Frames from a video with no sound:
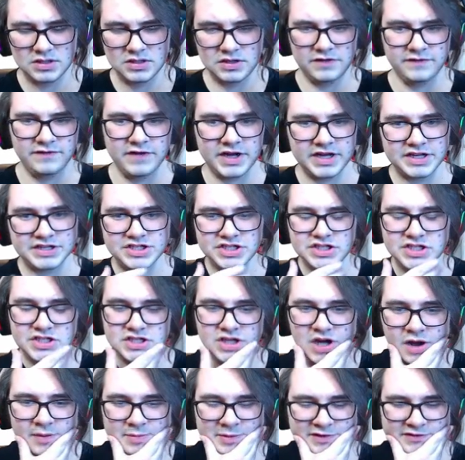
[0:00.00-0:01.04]
If I can
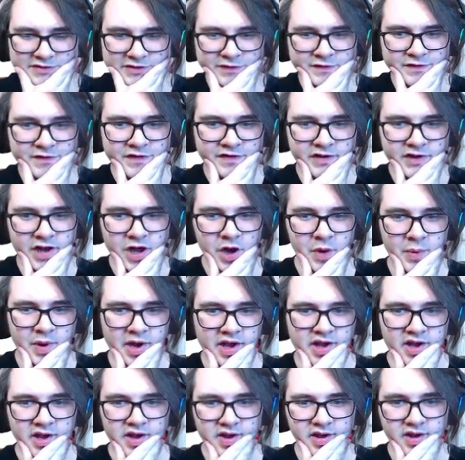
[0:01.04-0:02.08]
stop it from flowing.
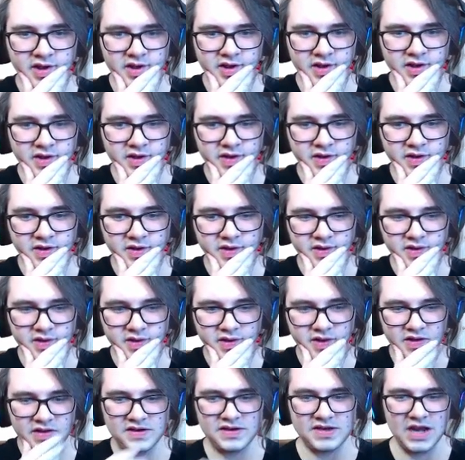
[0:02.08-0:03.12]

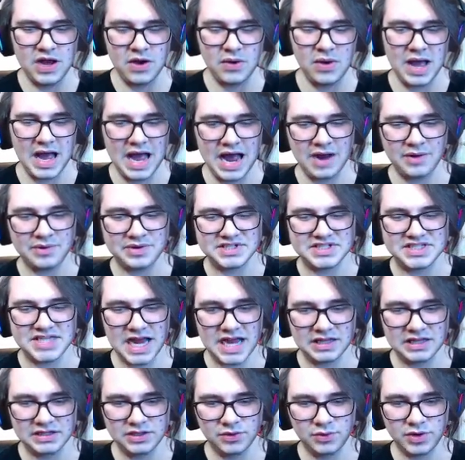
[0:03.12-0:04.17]
Now, how
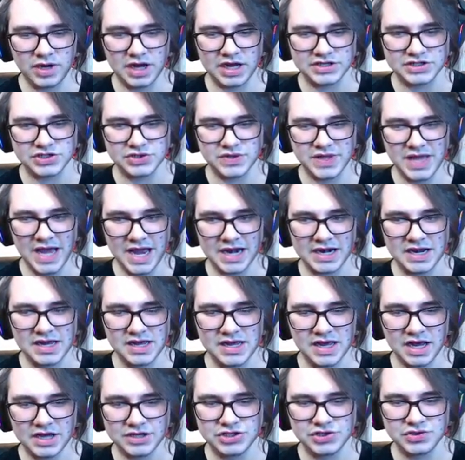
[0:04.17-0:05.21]
exactly would I do that?
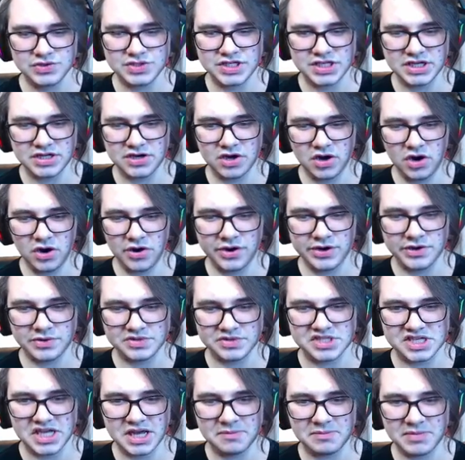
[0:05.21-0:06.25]
I do see an audio
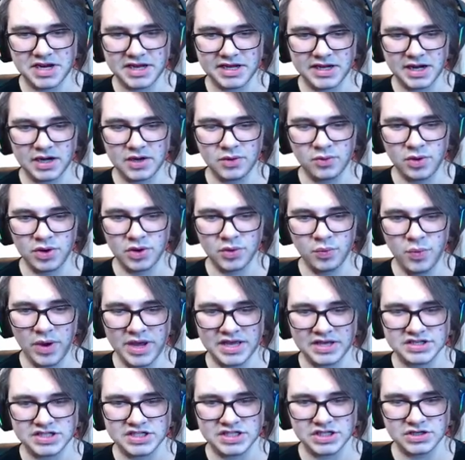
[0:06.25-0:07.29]
tape, but I kind of want to
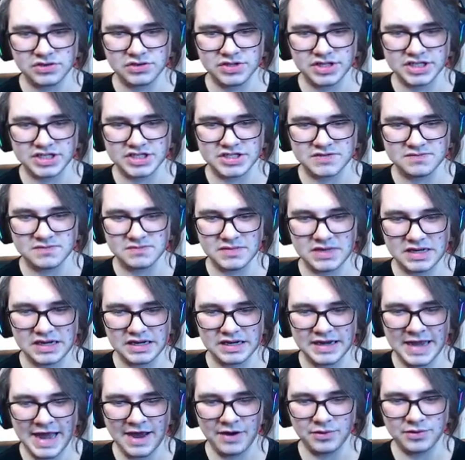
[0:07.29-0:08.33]
wait until this
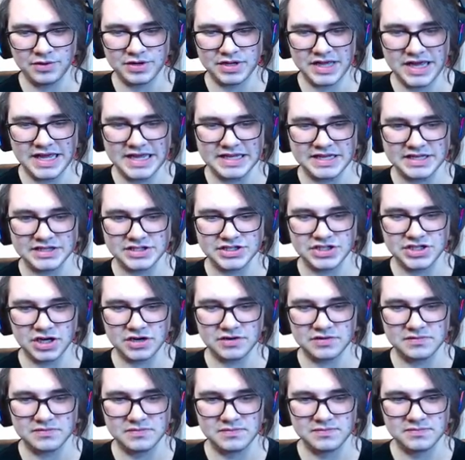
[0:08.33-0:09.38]
loud ink is
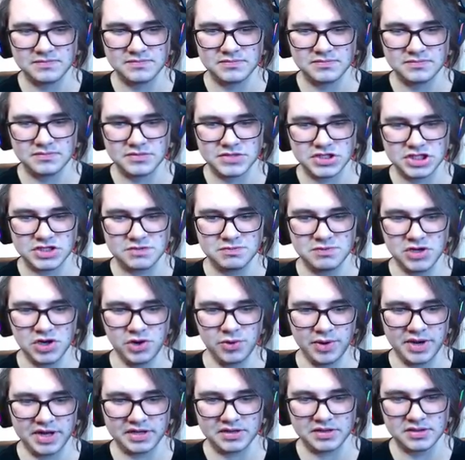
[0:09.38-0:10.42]
done
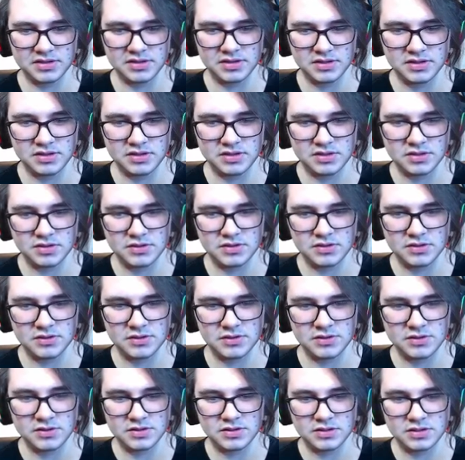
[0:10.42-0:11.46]
spewing.
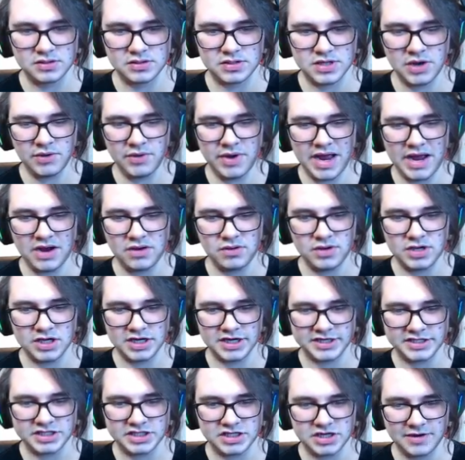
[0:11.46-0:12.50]
Now, how can I
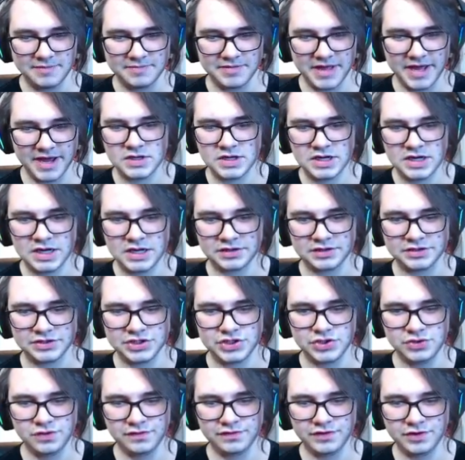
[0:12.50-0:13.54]
stop that? Ah, there's
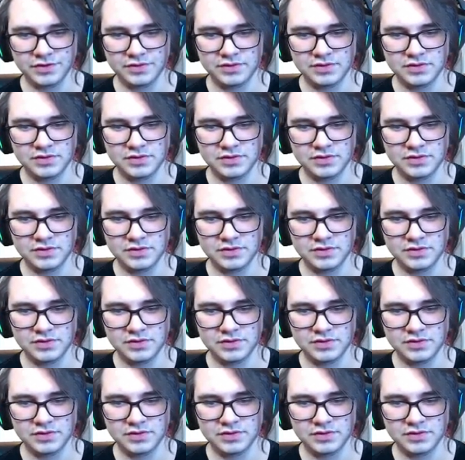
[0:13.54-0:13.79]
two of you.